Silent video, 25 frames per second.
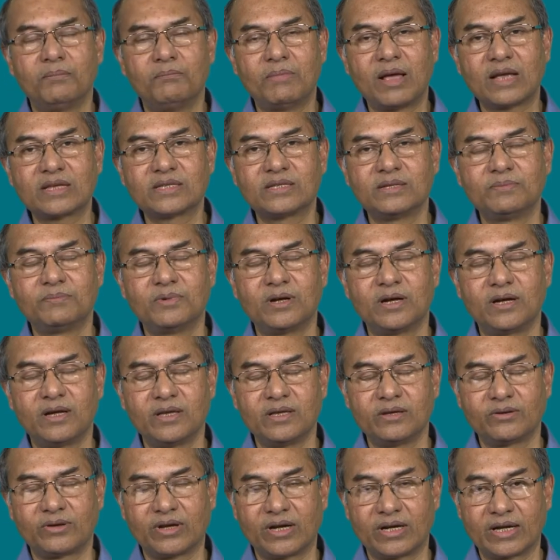maxima
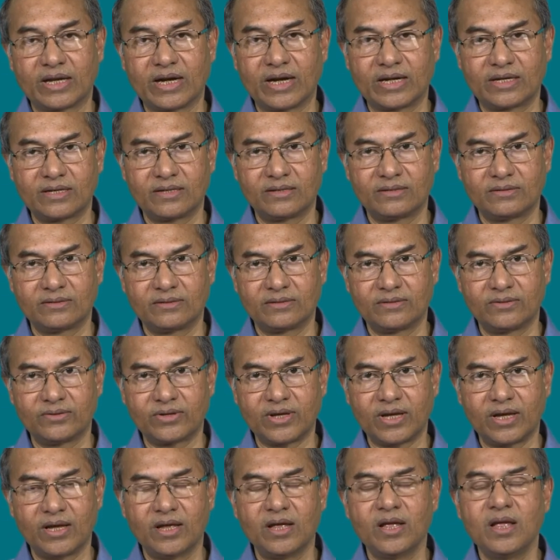you can get.
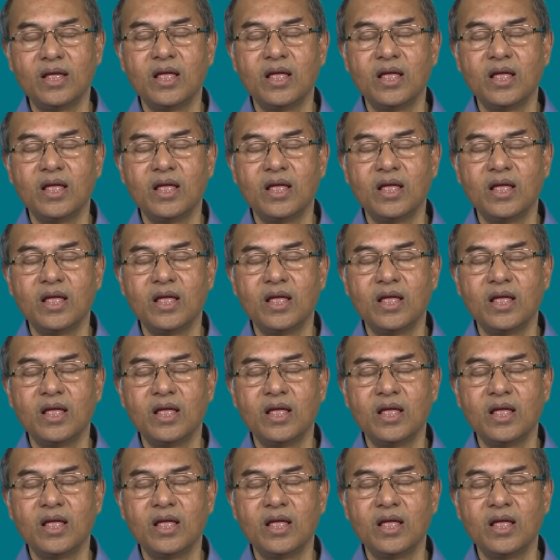Okay.